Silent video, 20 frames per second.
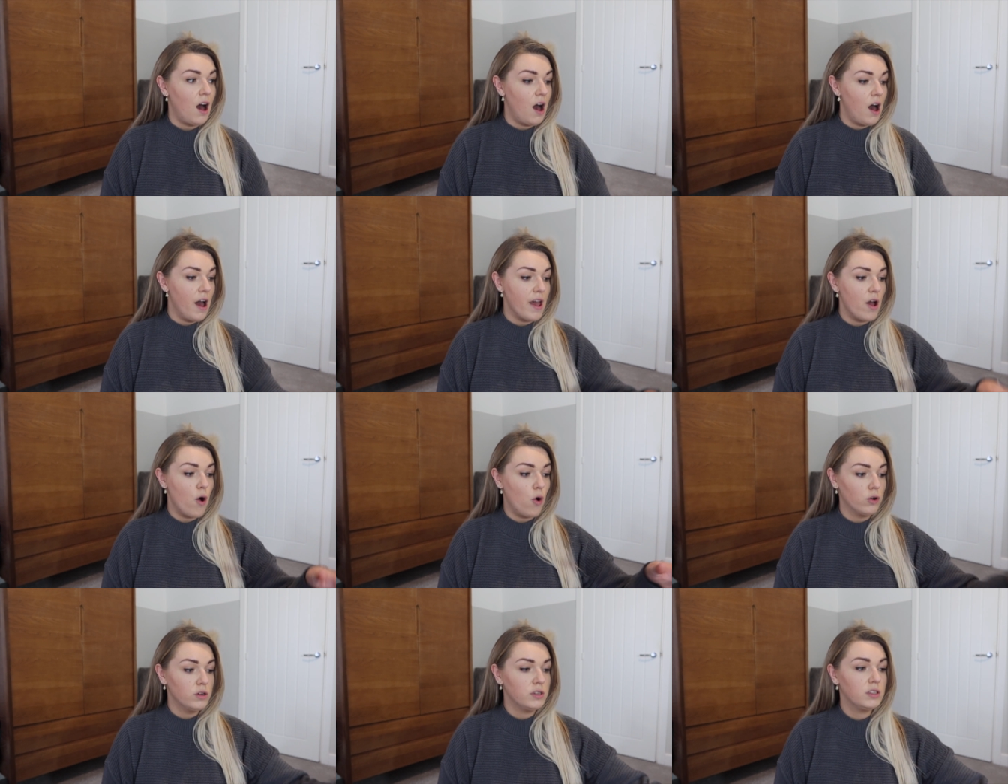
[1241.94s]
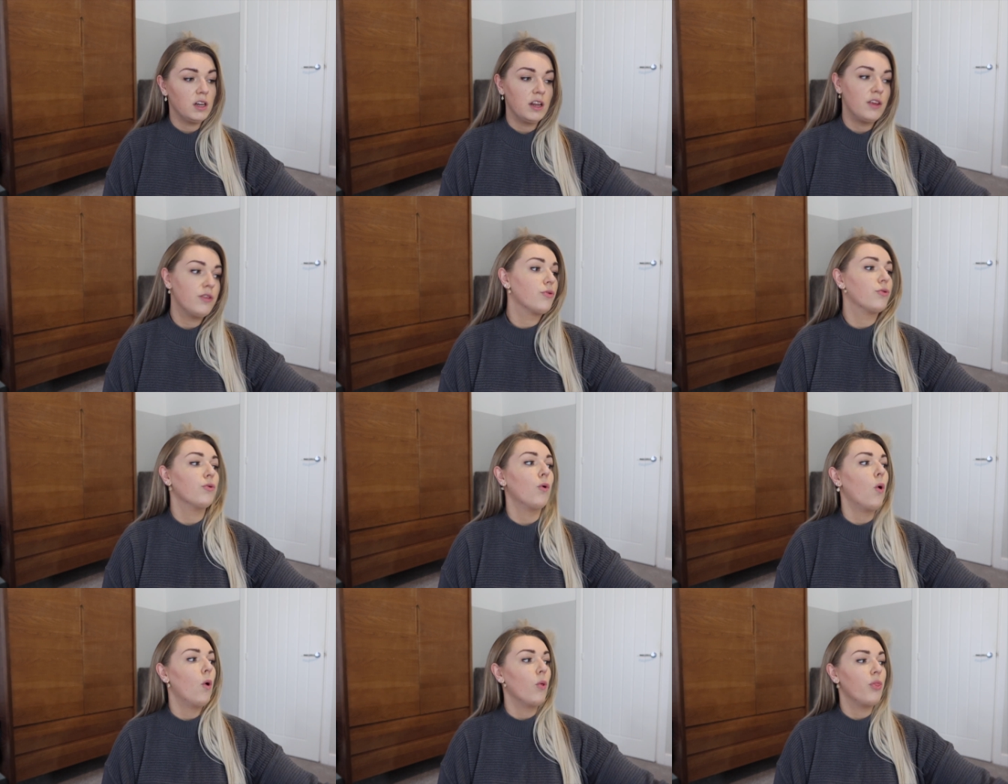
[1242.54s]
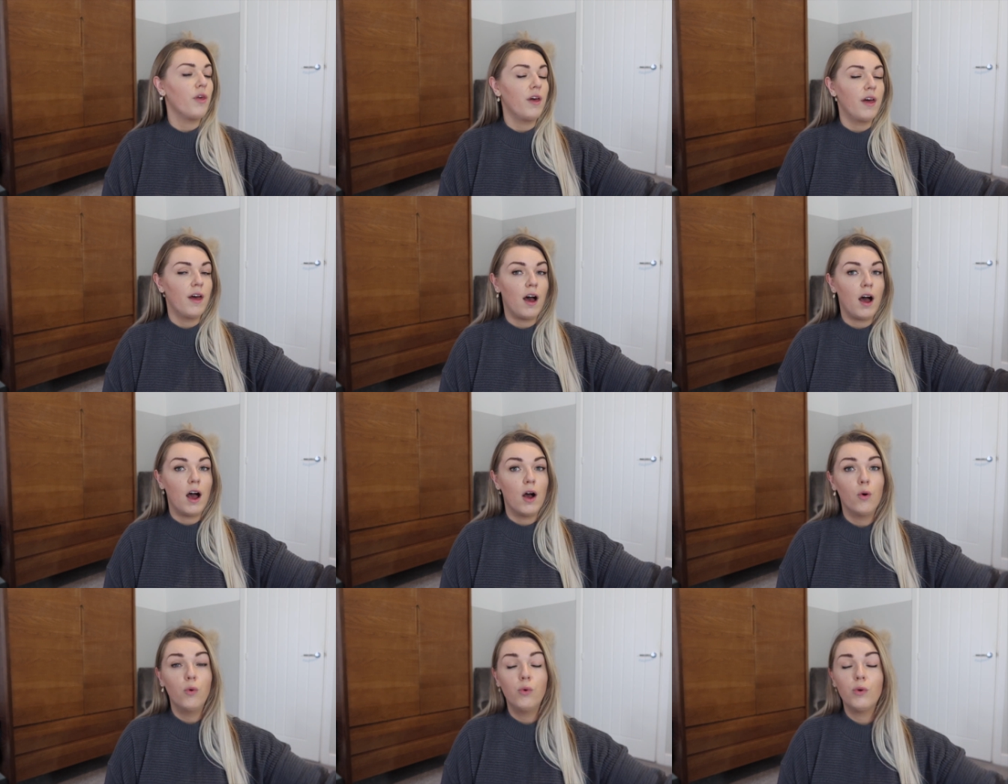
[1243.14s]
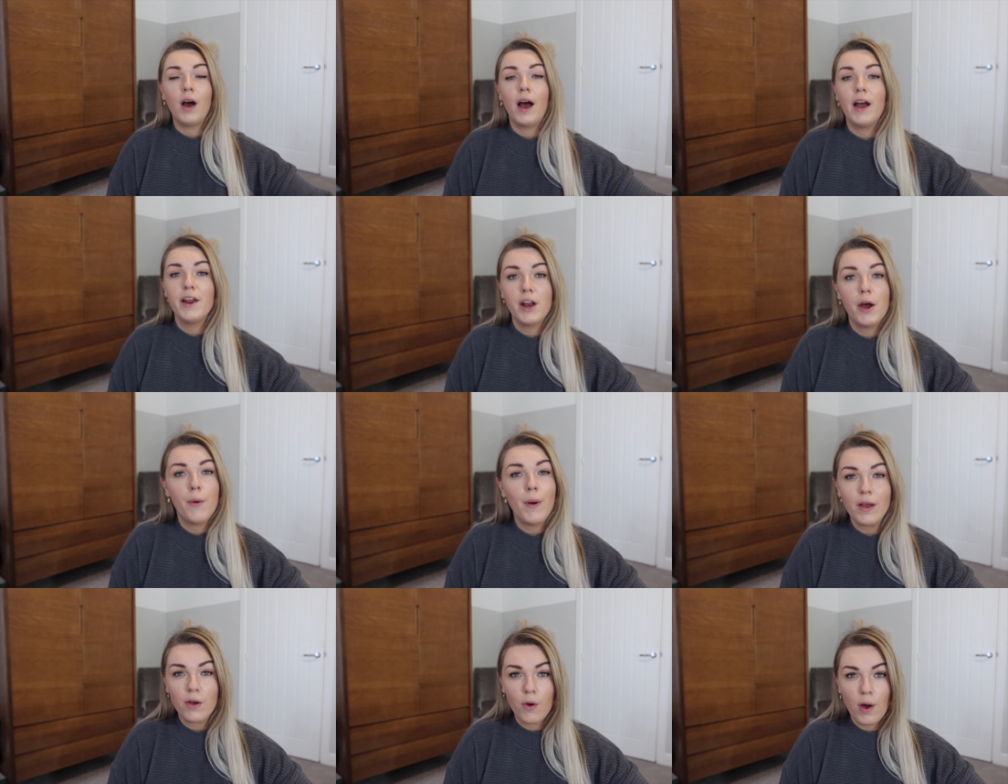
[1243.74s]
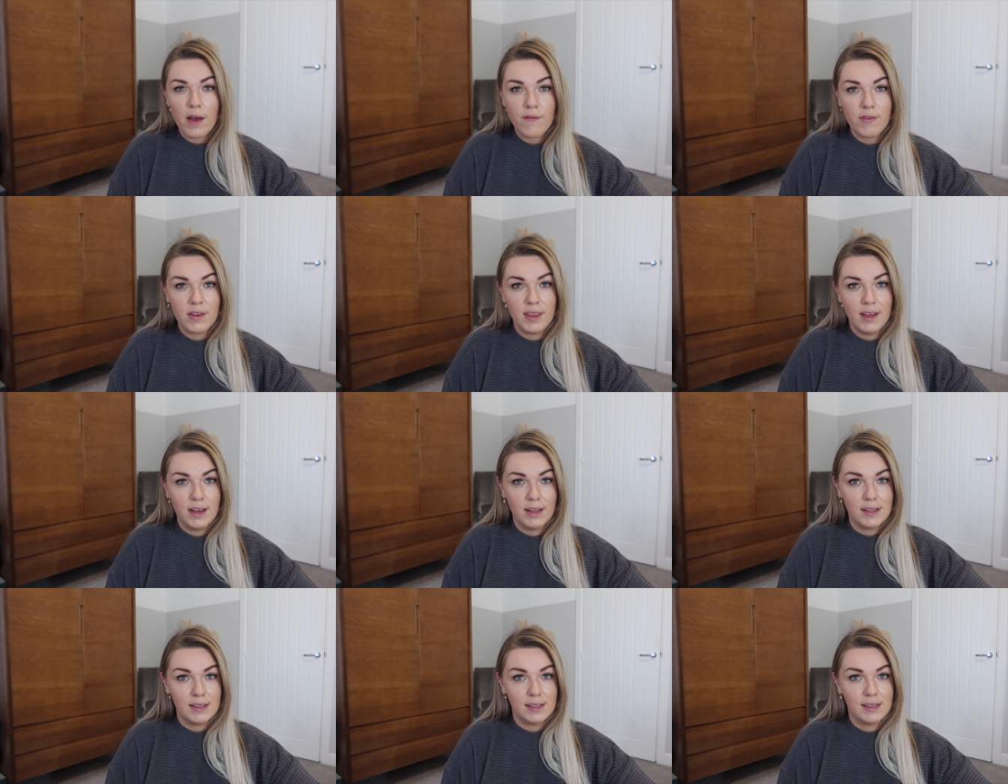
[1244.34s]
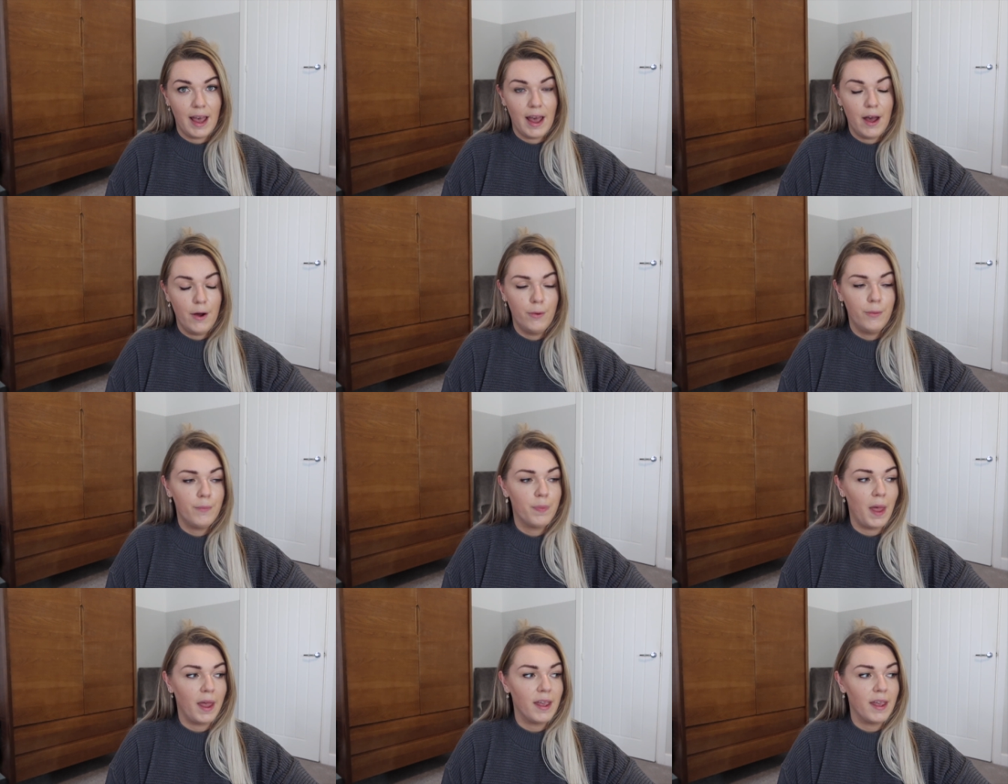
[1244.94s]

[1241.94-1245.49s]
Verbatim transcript: I honestly thought that, I know I got everything in the sale,